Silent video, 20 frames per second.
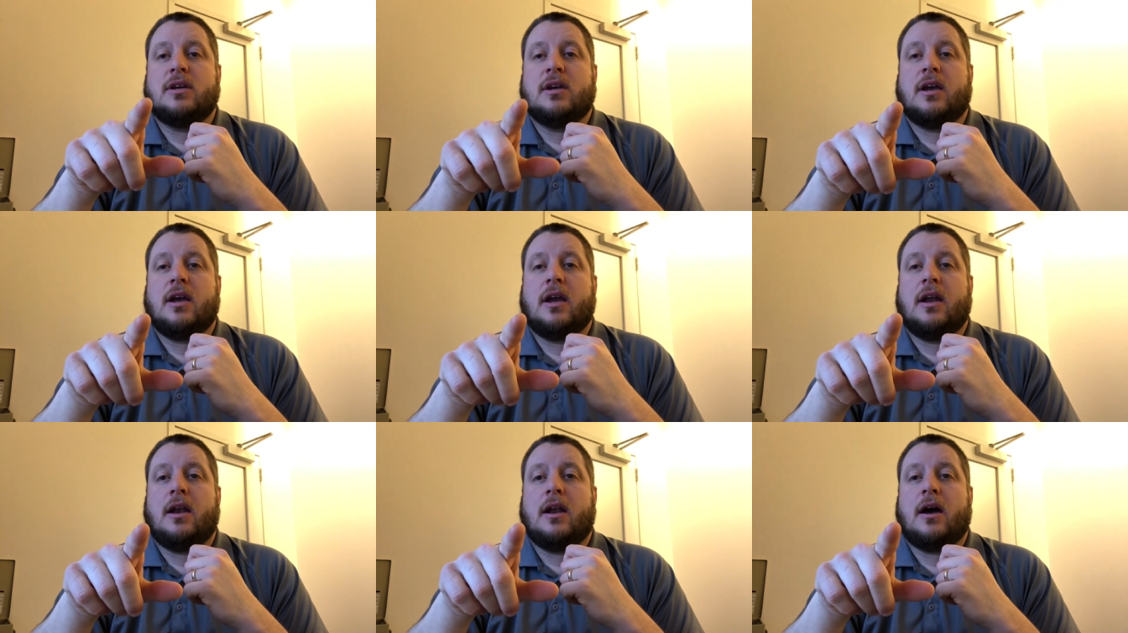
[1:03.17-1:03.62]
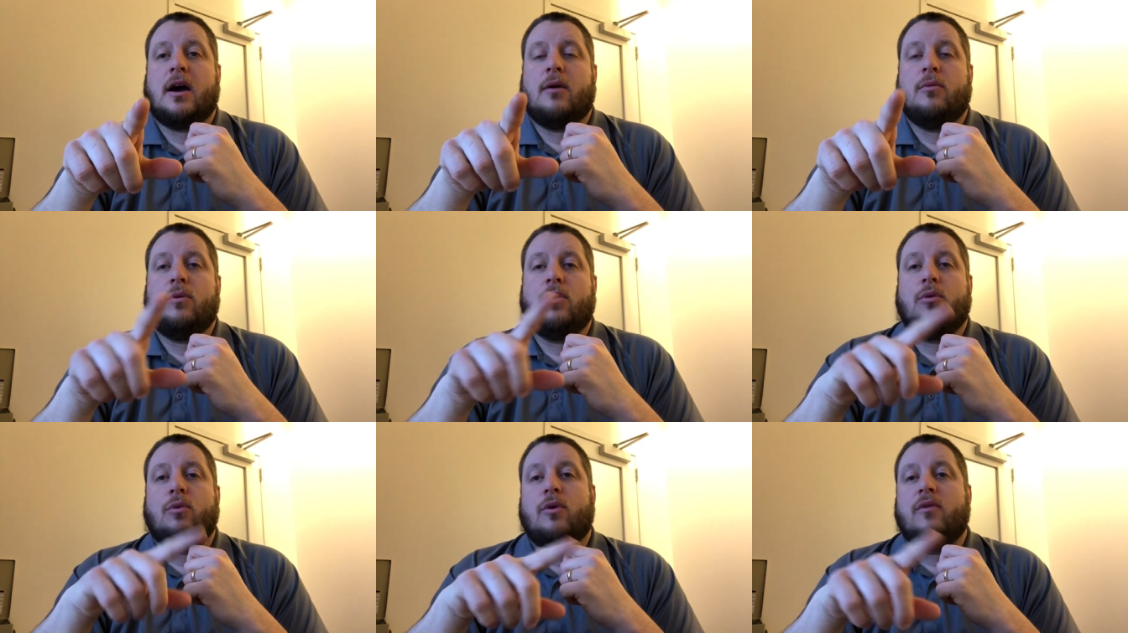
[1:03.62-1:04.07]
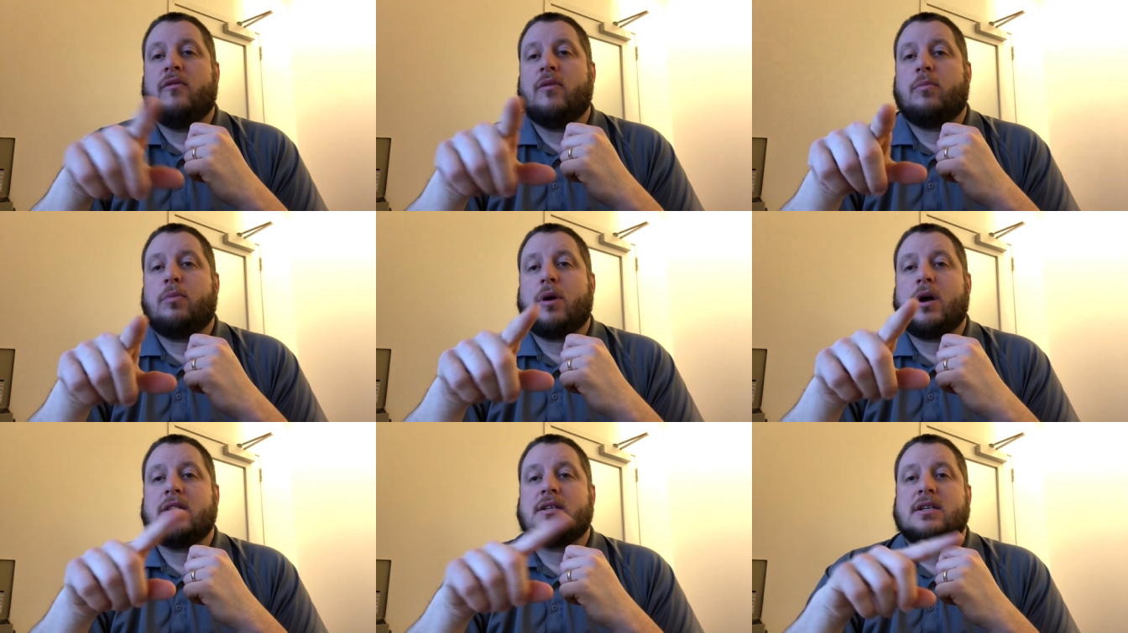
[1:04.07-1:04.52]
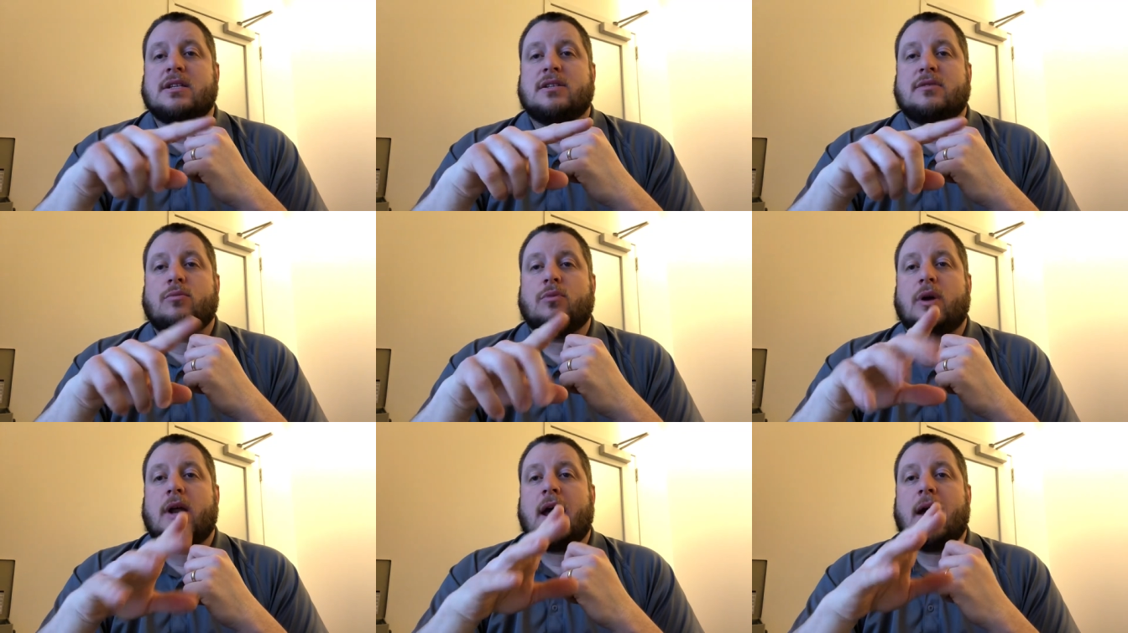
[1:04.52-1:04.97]
and uh, we'll go over the process
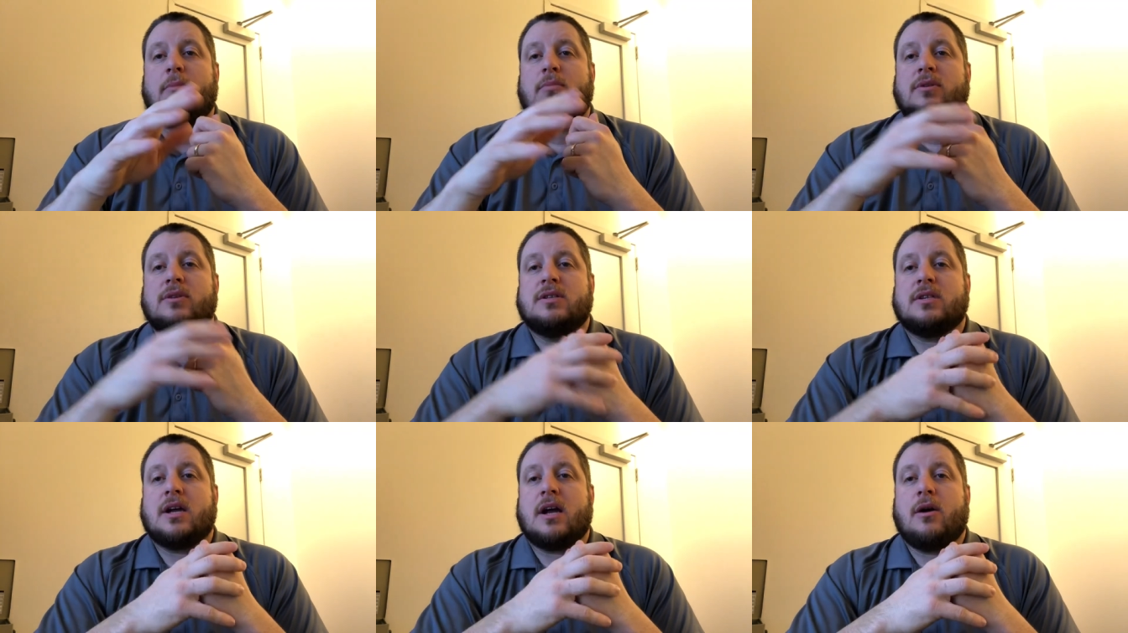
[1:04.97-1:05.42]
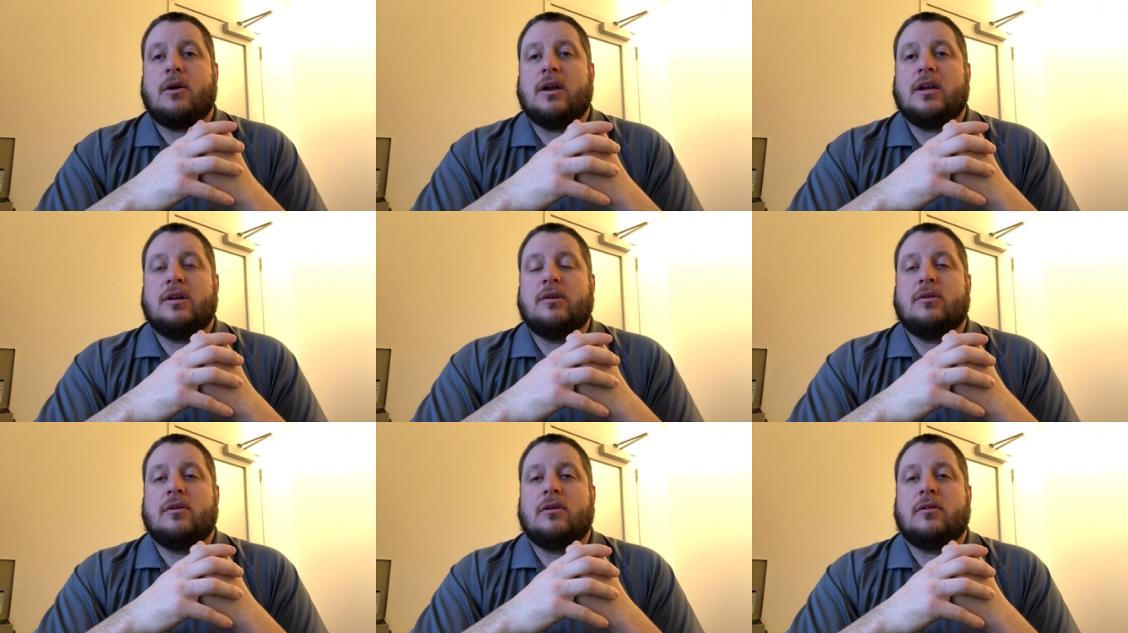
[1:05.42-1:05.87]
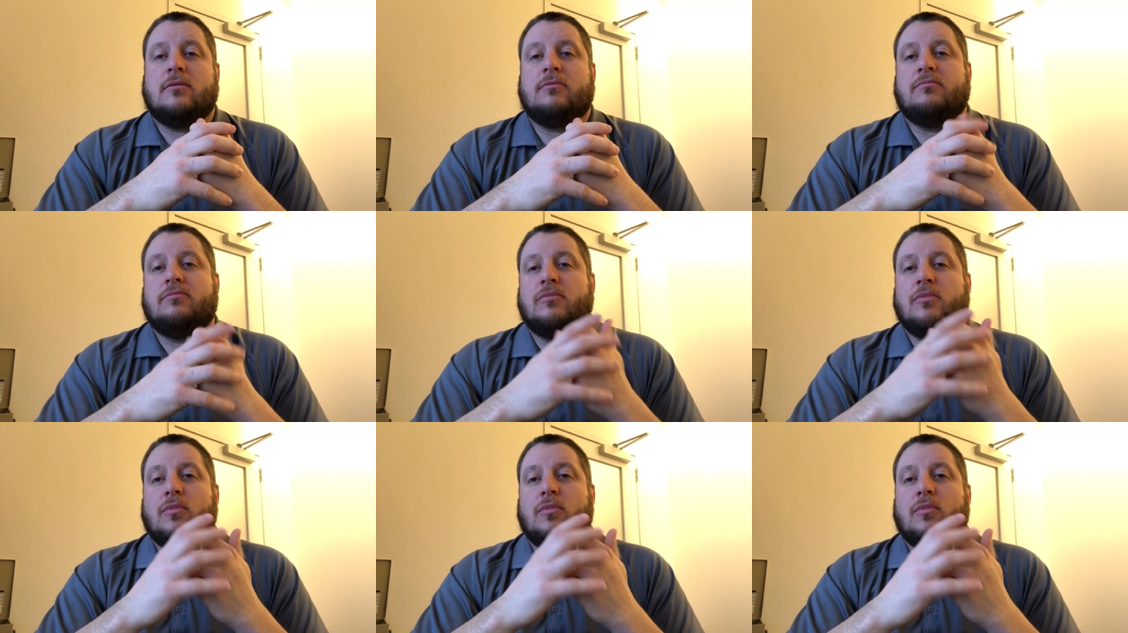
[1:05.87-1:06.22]
of what happens and how I do it and